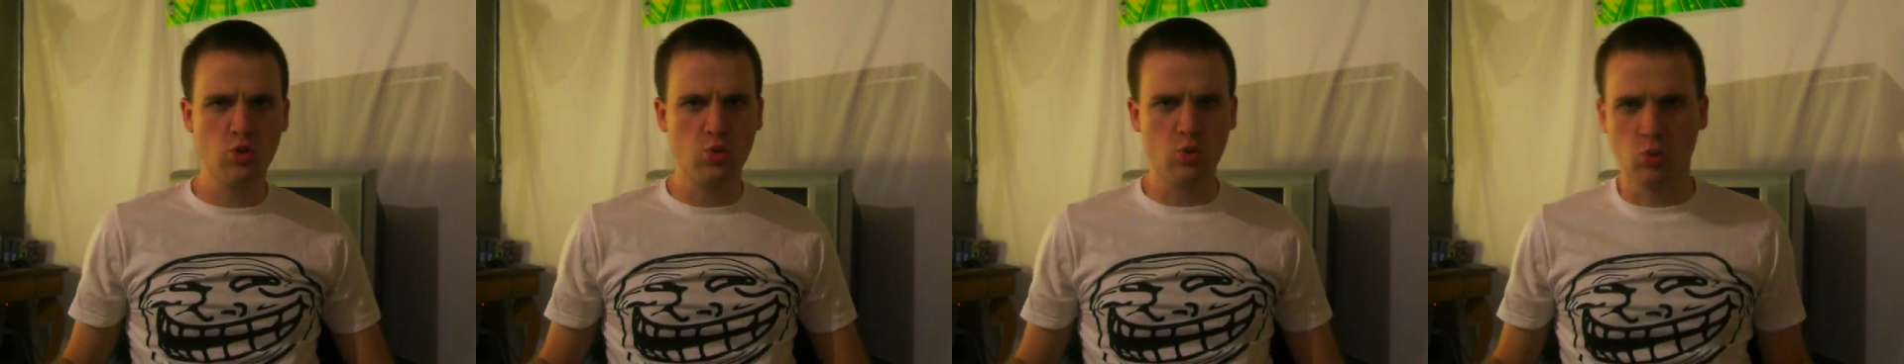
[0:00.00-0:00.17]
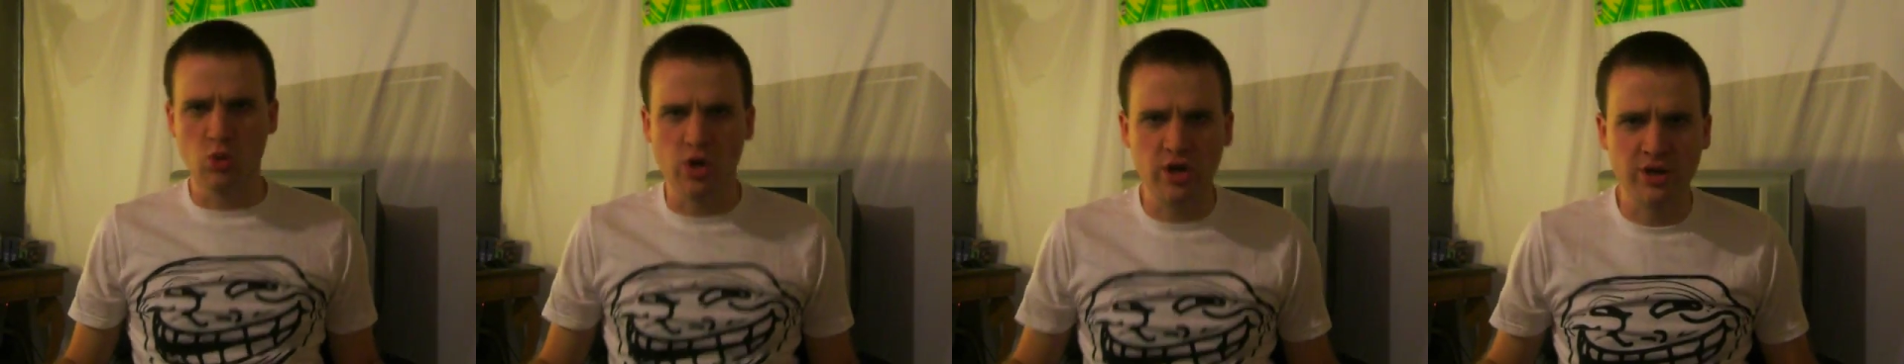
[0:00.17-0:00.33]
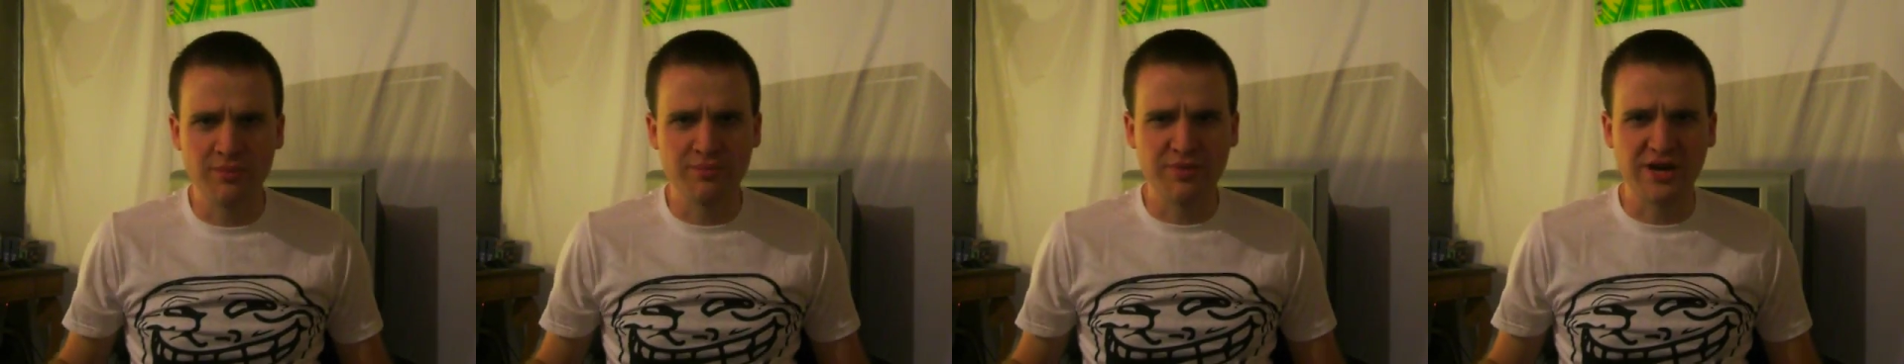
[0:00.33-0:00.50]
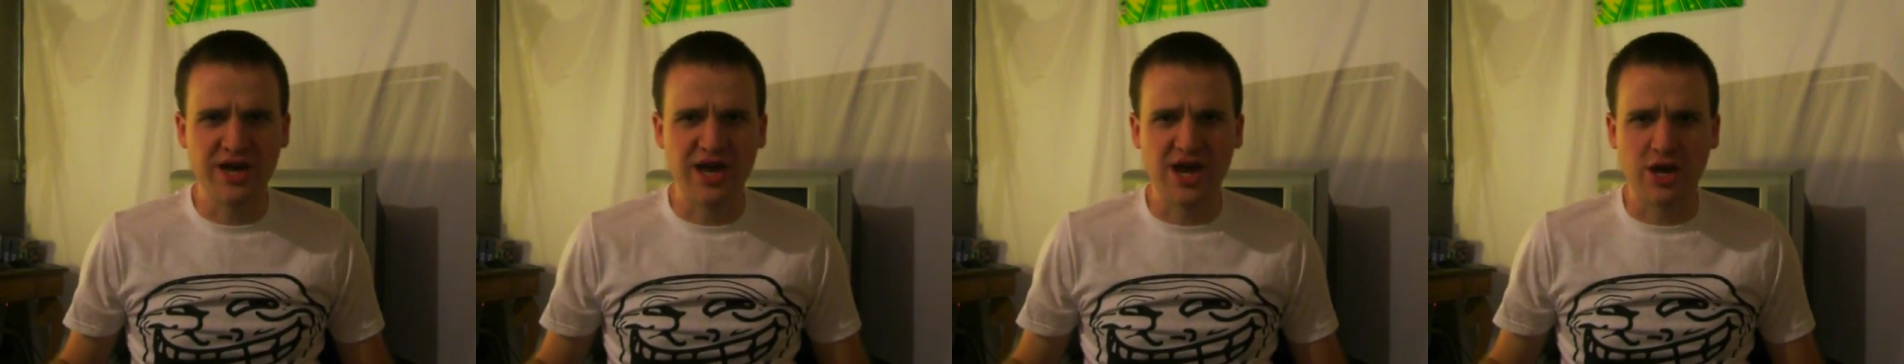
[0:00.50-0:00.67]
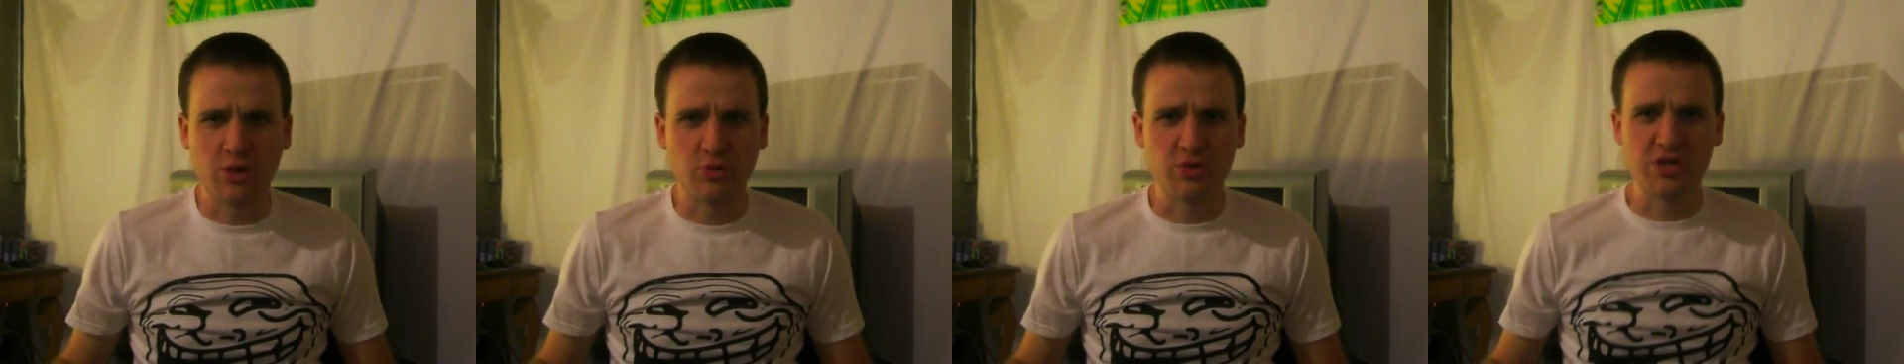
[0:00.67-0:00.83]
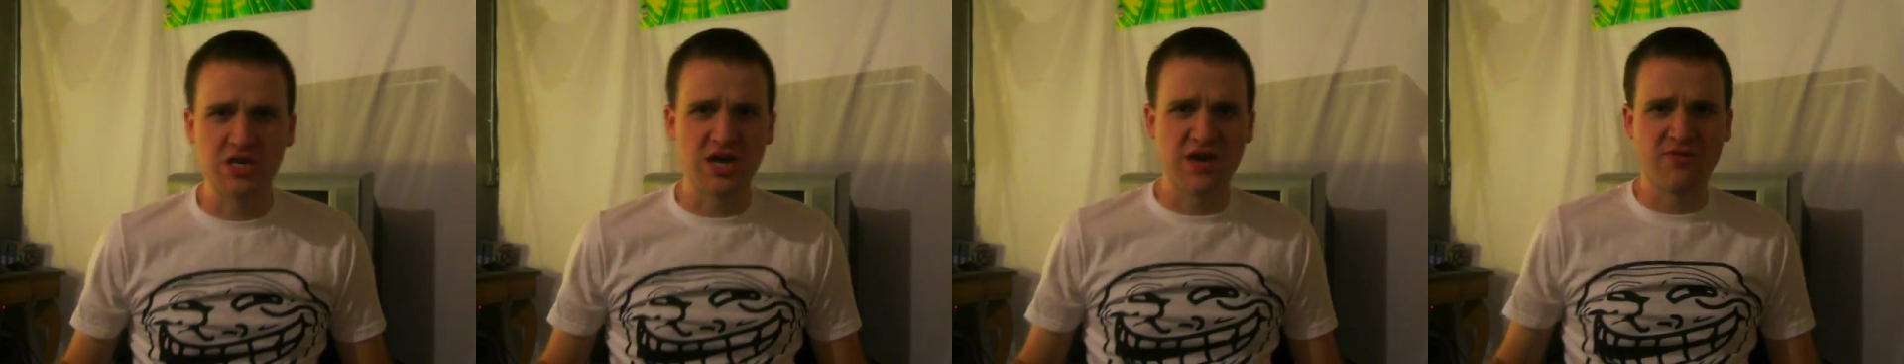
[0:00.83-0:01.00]
Welcome
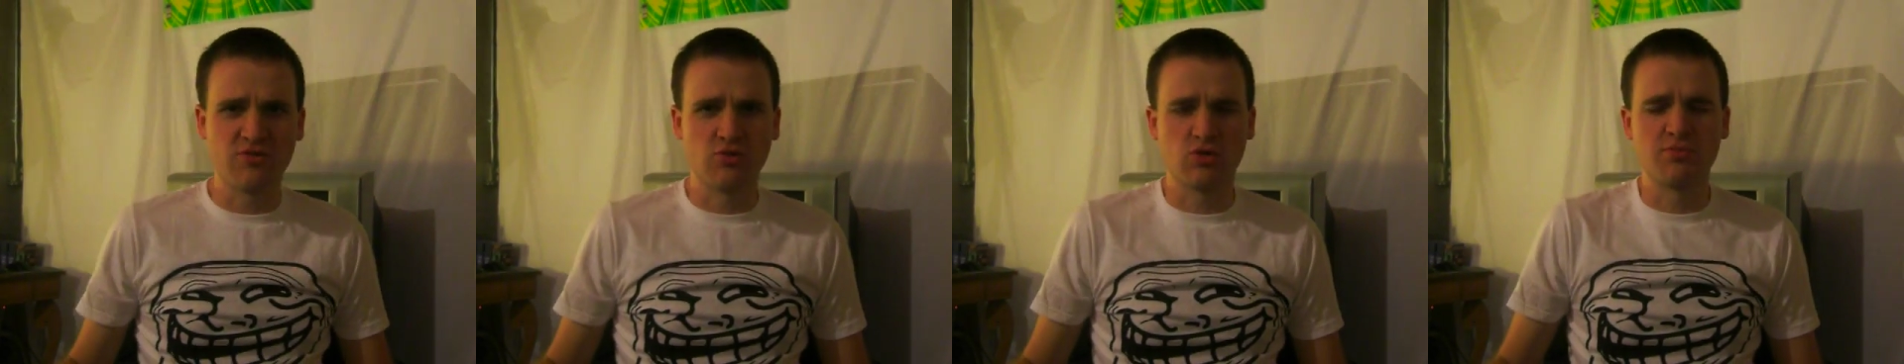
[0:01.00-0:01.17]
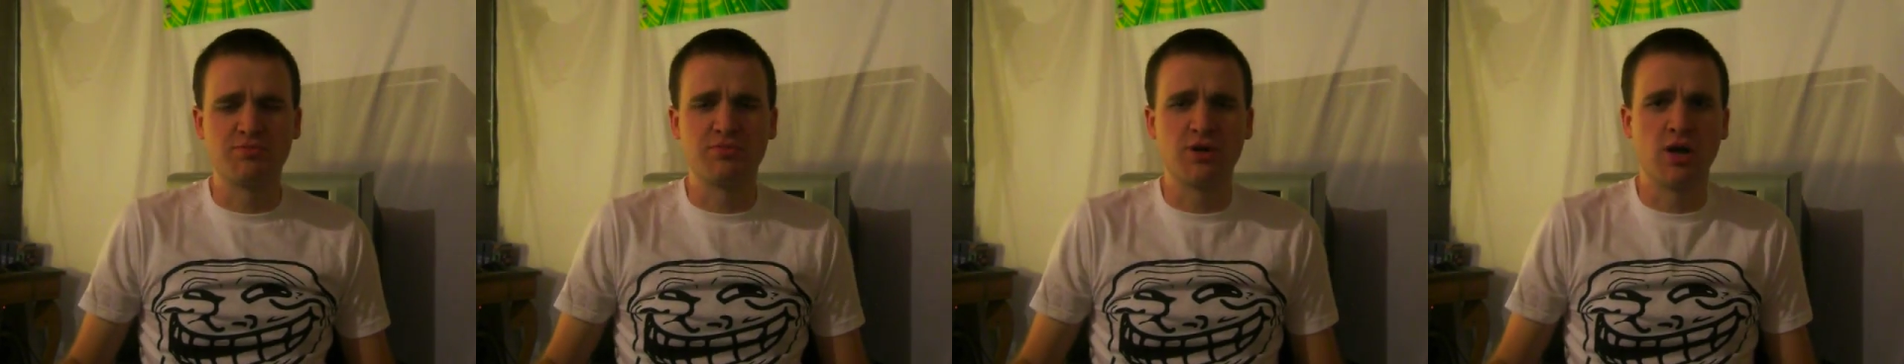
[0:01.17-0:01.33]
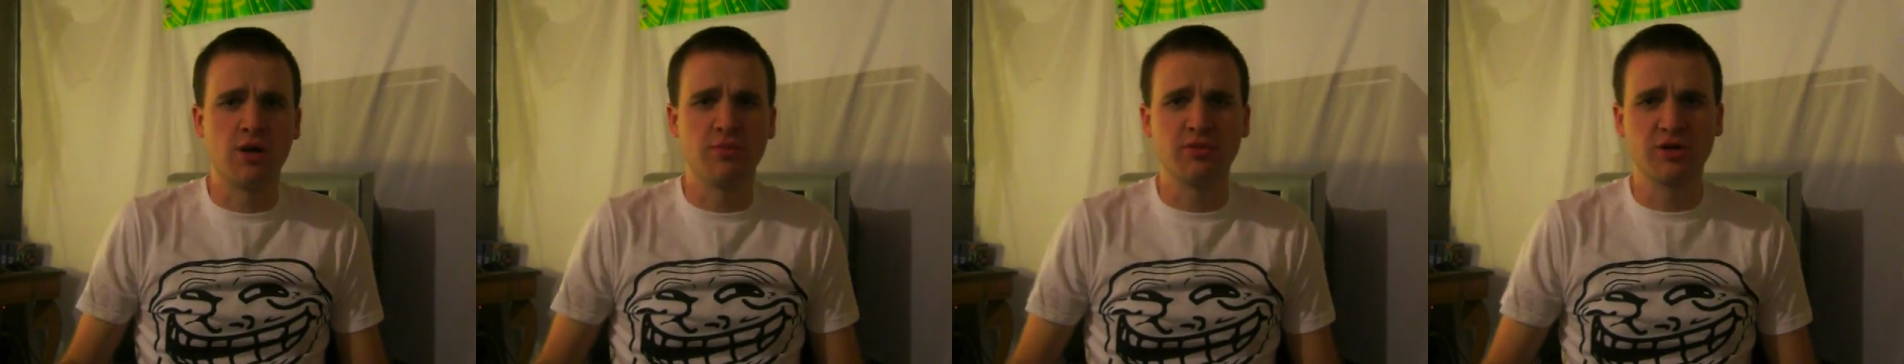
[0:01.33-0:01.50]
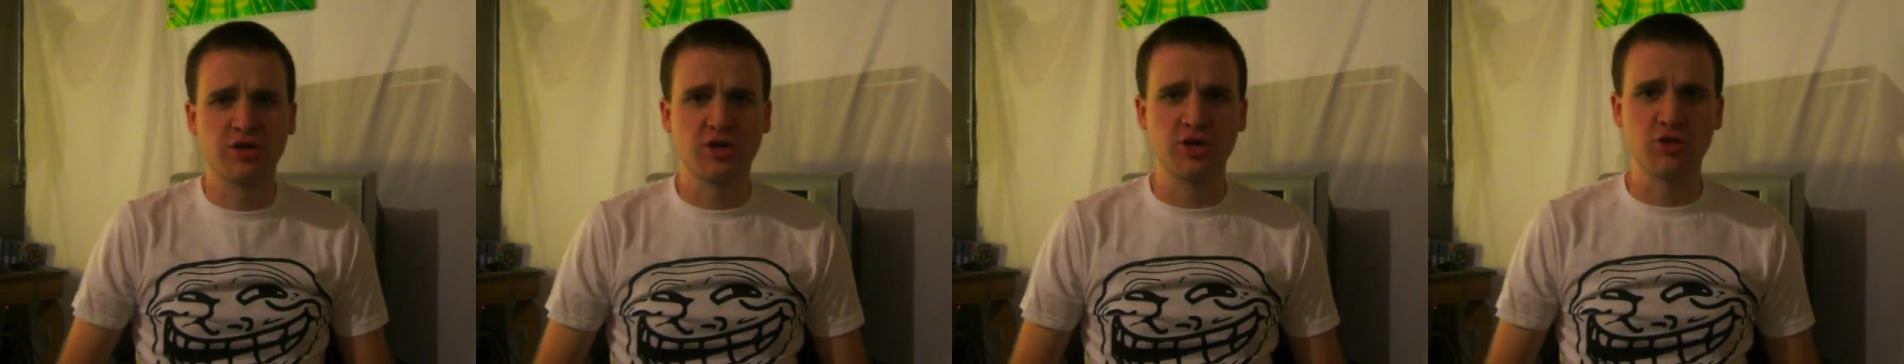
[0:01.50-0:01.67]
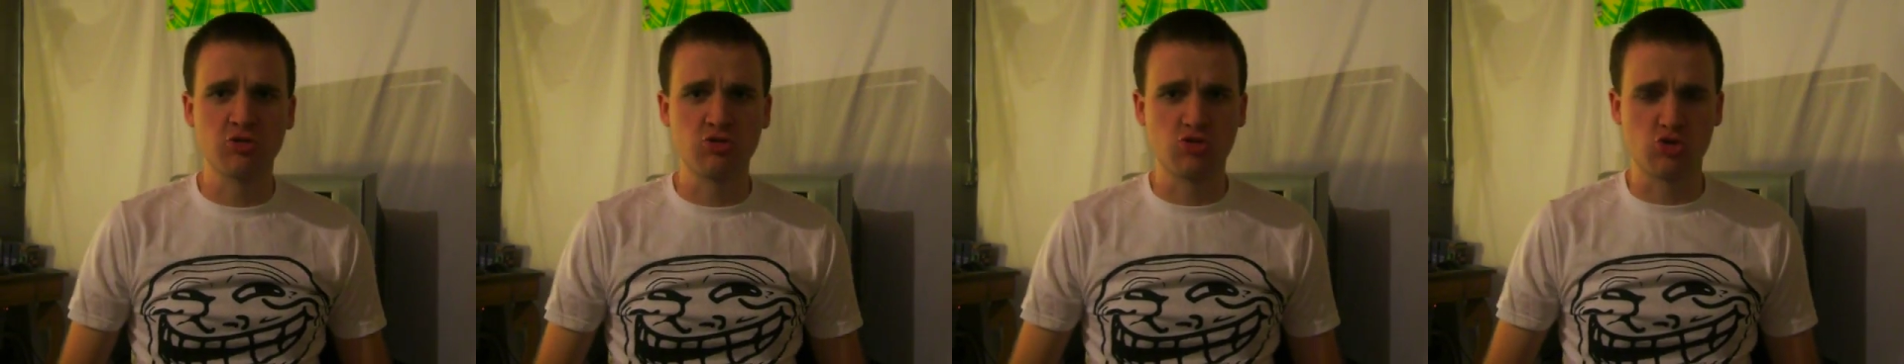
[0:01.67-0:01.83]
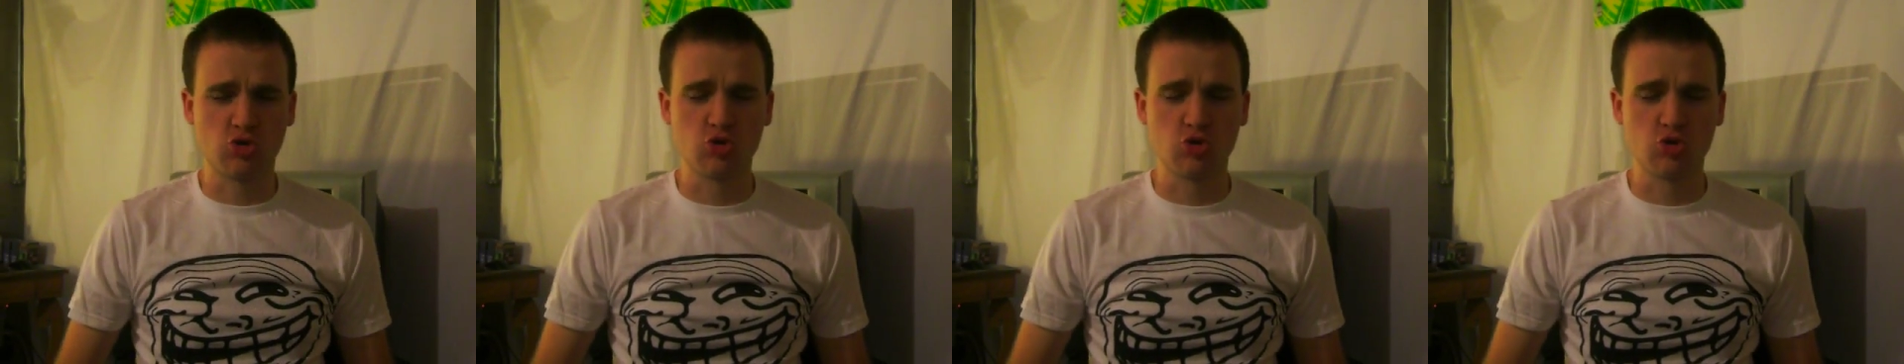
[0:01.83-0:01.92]
back. We have a Republican